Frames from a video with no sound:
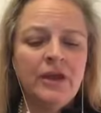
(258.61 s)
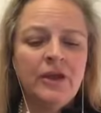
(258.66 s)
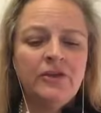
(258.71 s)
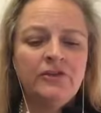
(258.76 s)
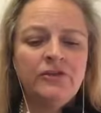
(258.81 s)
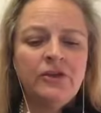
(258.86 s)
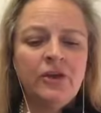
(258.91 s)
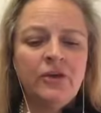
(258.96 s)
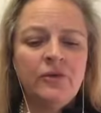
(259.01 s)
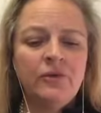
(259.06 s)

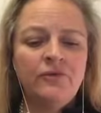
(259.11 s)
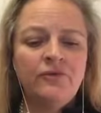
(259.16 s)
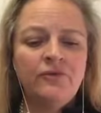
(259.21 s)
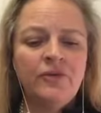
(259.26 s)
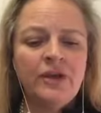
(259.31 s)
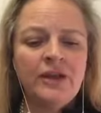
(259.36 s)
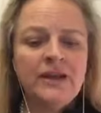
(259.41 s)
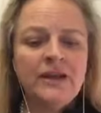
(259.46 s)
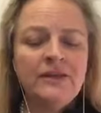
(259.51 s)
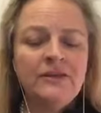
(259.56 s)
So
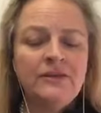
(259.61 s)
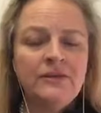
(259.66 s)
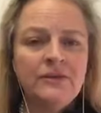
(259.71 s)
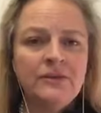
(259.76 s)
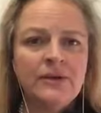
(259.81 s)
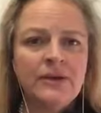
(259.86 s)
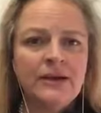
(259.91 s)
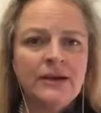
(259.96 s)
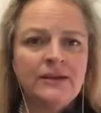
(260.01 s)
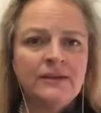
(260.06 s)
feel
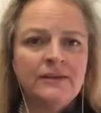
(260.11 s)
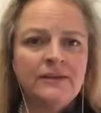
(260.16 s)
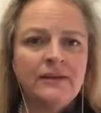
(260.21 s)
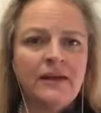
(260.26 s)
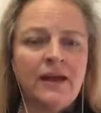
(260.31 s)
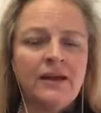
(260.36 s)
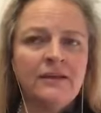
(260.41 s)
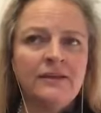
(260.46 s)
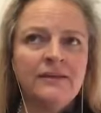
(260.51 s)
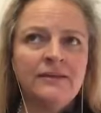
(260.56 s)
into it,
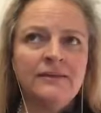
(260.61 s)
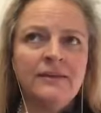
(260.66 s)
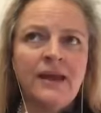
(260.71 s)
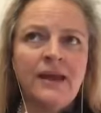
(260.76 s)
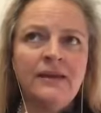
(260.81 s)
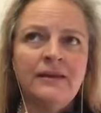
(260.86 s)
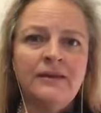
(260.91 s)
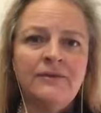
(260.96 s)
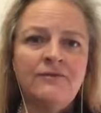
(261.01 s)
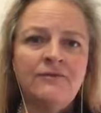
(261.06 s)

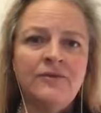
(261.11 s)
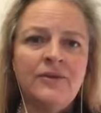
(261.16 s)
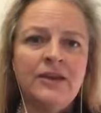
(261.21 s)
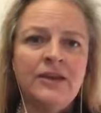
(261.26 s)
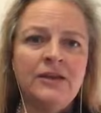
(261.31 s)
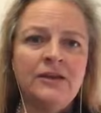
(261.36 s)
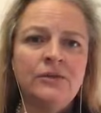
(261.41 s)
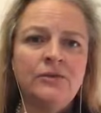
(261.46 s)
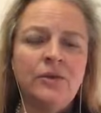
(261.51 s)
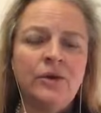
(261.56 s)
understand it,
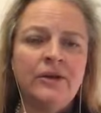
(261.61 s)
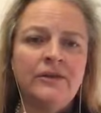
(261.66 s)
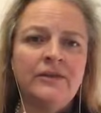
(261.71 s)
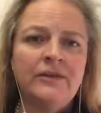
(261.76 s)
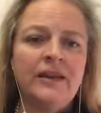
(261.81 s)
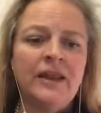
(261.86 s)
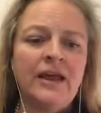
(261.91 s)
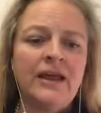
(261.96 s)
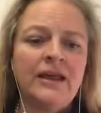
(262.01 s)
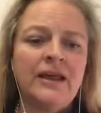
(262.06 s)
feel what is
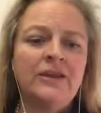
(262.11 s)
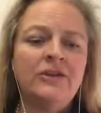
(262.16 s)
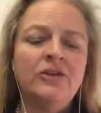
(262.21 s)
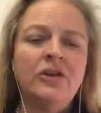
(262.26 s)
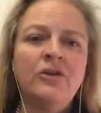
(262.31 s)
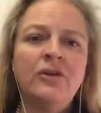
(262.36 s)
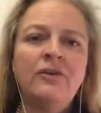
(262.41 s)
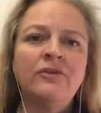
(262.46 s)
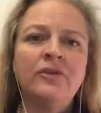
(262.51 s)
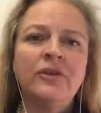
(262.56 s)
it like. And you
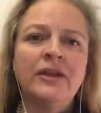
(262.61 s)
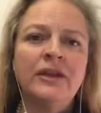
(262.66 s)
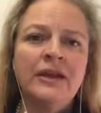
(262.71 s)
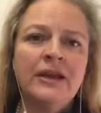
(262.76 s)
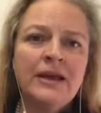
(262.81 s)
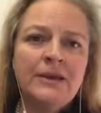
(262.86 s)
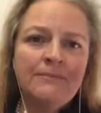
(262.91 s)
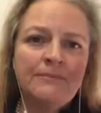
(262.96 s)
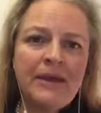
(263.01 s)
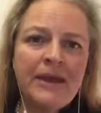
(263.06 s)
don't have to
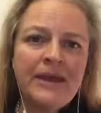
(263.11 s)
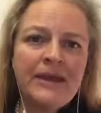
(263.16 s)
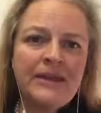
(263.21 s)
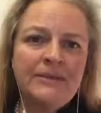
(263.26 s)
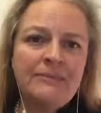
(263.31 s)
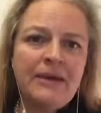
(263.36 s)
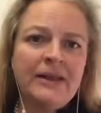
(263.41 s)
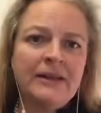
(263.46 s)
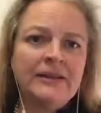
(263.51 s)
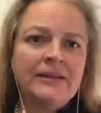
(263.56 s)
make any
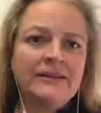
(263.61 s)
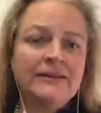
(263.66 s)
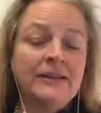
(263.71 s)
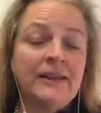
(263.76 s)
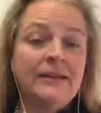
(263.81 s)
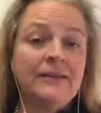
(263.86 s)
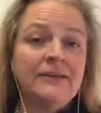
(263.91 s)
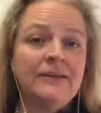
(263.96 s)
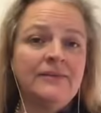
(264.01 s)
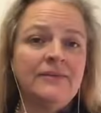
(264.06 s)
mental
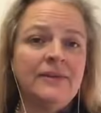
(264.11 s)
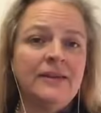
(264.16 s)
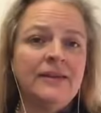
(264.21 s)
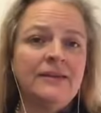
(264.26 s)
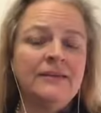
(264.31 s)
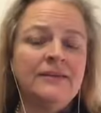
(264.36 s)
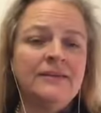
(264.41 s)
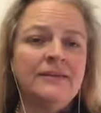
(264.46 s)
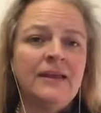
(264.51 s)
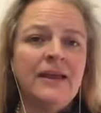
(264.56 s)
sense of
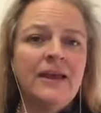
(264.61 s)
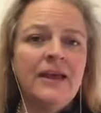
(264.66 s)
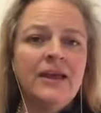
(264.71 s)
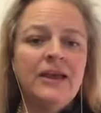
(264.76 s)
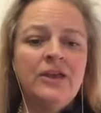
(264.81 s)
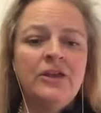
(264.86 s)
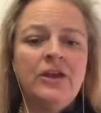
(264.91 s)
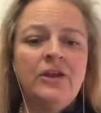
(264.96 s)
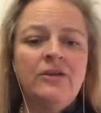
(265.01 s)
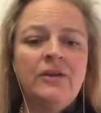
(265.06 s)
this.
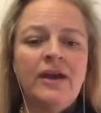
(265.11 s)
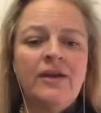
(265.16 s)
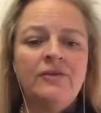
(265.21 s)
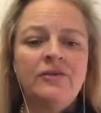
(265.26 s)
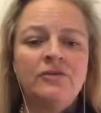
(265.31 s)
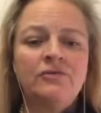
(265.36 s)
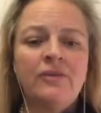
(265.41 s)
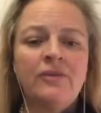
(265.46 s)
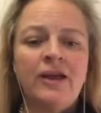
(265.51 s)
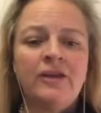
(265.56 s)
You don't have
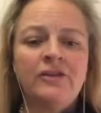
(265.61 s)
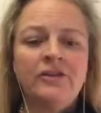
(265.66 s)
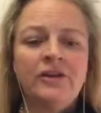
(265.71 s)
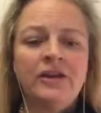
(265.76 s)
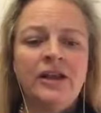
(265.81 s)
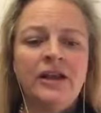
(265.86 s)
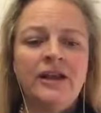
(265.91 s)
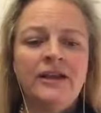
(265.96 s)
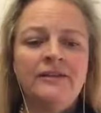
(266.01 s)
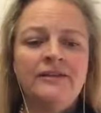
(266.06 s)
to
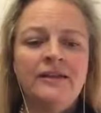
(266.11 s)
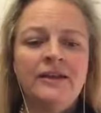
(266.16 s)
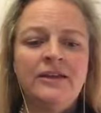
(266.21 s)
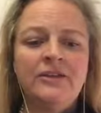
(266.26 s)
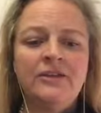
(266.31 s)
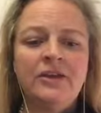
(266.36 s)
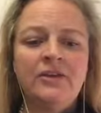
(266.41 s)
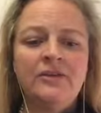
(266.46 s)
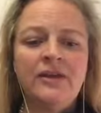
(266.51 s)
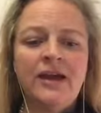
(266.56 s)
rationalize it.
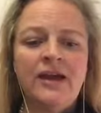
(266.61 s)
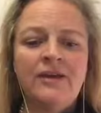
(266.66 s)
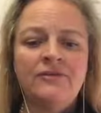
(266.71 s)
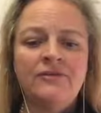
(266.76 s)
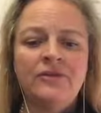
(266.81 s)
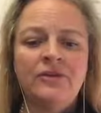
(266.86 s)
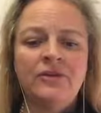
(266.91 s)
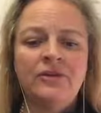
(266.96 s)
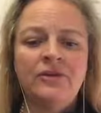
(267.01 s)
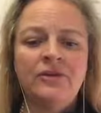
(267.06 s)
You don't
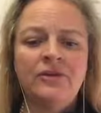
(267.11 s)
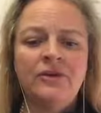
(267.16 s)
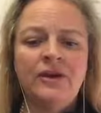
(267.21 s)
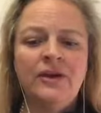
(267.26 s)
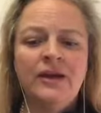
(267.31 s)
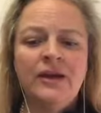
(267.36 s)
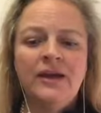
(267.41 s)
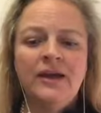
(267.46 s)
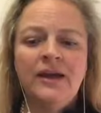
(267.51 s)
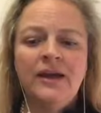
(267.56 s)
have to
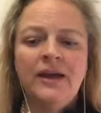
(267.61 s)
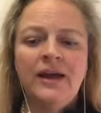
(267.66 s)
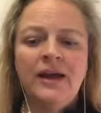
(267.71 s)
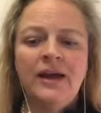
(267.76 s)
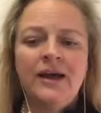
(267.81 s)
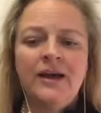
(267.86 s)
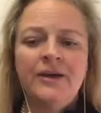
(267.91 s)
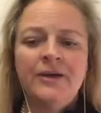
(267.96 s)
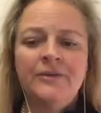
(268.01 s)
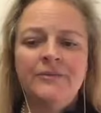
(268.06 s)

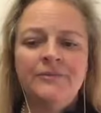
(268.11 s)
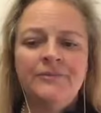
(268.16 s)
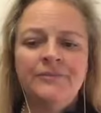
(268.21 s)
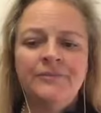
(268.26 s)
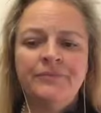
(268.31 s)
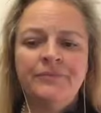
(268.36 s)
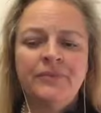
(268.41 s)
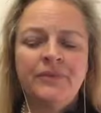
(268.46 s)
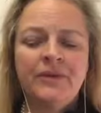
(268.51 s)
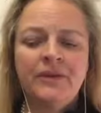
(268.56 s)

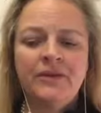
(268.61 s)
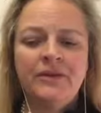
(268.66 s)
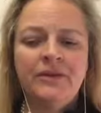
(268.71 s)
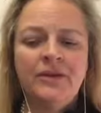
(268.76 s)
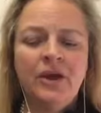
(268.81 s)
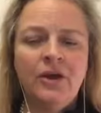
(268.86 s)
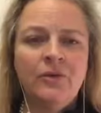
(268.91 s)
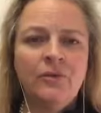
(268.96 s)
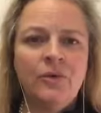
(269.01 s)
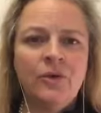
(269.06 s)

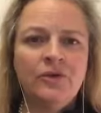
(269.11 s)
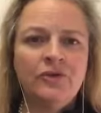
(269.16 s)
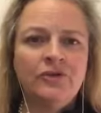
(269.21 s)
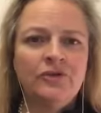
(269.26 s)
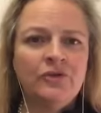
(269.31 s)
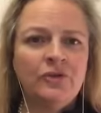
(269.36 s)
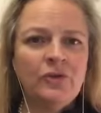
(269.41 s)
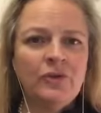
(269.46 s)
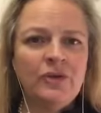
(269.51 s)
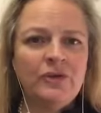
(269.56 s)
know what
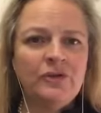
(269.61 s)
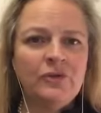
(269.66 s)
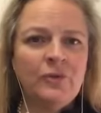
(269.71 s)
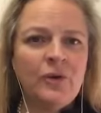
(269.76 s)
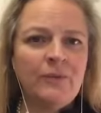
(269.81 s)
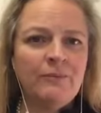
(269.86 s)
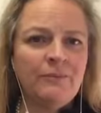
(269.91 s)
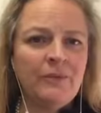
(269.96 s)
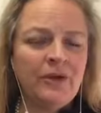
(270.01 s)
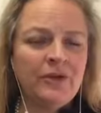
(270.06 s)
joint or
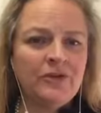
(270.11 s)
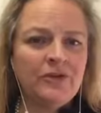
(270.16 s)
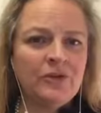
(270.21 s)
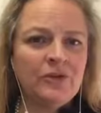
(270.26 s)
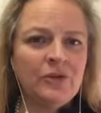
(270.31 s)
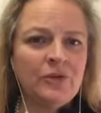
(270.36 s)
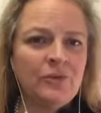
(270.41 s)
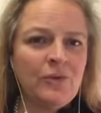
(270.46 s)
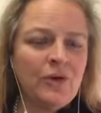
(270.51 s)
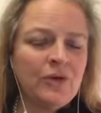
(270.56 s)
what
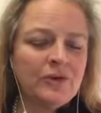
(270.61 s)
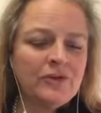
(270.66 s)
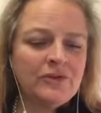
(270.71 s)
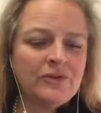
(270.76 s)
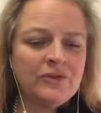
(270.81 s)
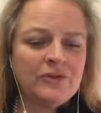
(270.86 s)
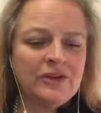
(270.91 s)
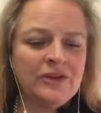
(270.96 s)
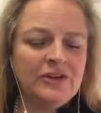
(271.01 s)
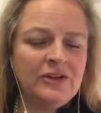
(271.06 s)
muscle or
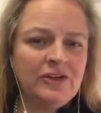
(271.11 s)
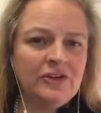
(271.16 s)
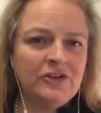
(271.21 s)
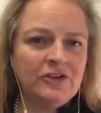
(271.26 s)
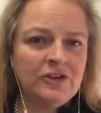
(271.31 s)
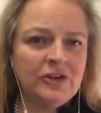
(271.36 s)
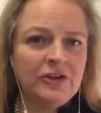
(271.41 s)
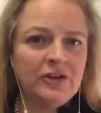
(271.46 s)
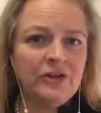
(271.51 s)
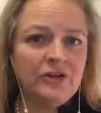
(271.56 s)
what
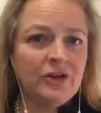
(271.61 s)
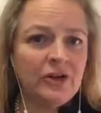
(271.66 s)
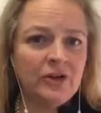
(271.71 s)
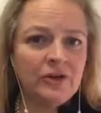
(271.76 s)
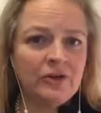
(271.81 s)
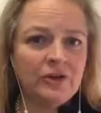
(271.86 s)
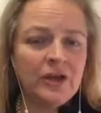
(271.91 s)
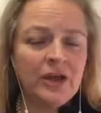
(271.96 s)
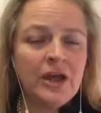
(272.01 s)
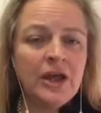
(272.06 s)
condition. You
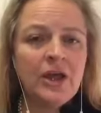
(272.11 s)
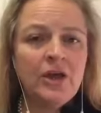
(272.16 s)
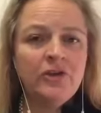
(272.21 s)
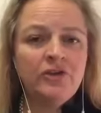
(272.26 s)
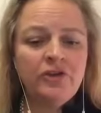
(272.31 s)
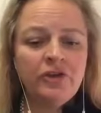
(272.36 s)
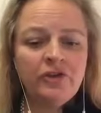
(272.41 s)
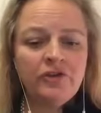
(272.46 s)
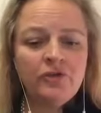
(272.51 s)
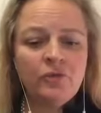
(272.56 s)
don't.
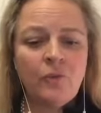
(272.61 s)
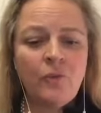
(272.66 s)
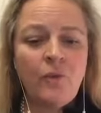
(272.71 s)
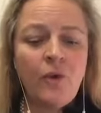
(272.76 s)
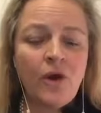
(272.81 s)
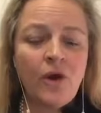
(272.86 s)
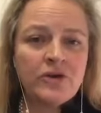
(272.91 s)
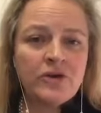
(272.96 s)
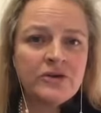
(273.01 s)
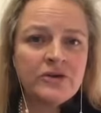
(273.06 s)
Just
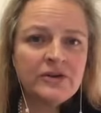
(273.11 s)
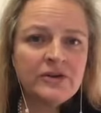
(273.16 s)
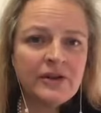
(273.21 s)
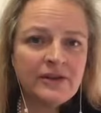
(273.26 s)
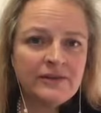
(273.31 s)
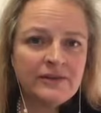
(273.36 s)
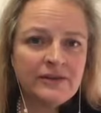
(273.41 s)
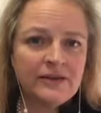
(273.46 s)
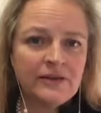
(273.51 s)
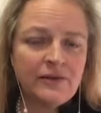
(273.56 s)
what
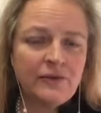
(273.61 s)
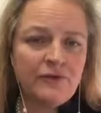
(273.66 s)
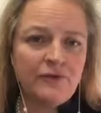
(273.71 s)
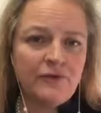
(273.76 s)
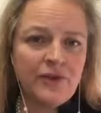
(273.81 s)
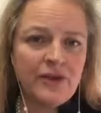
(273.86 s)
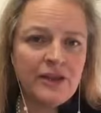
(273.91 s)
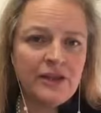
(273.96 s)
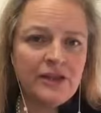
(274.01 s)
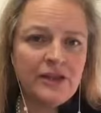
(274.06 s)
does it
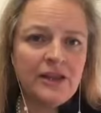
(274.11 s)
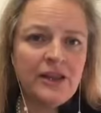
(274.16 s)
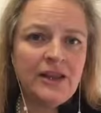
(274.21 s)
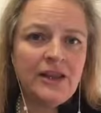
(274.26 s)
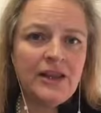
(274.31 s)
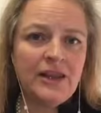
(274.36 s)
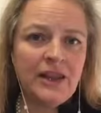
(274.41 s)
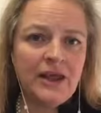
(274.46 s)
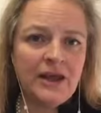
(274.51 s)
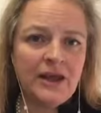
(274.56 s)
feel
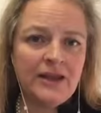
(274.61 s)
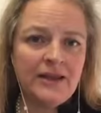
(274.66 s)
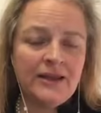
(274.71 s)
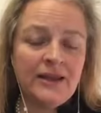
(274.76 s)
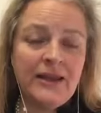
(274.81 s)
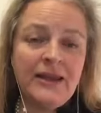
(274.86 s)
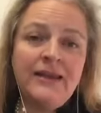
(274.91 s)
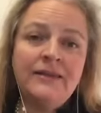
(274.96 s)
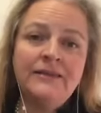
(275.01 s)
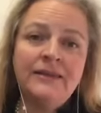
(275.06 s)
like
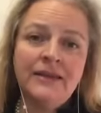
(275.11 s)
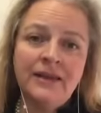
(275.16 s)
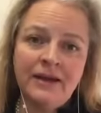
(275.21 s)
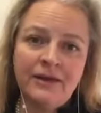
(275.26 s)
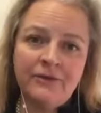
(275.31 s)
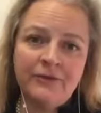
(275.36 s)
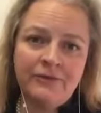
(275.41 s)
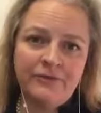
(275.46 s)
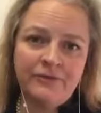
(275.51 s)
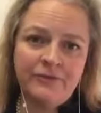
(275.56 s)
is
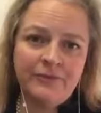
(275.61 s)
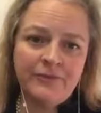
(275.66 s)
enough.